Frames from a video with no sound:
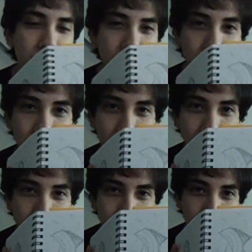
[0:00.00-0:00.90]
Little
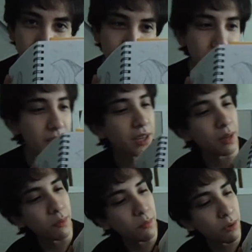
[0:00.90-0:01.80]
alien creatures I
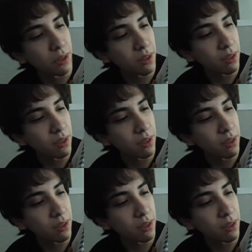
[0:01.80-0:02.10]
came up with.